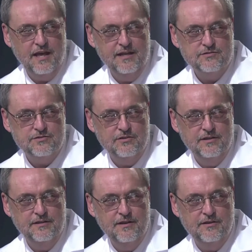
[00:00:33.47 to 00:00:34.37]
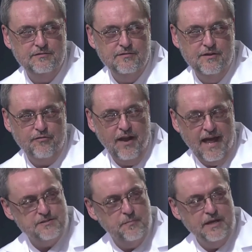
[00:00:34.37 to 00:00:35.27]
cancer, and there are different
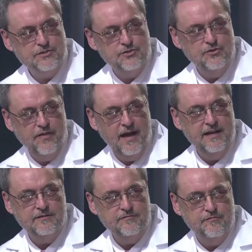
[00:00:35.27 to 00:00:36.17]
aspects to that.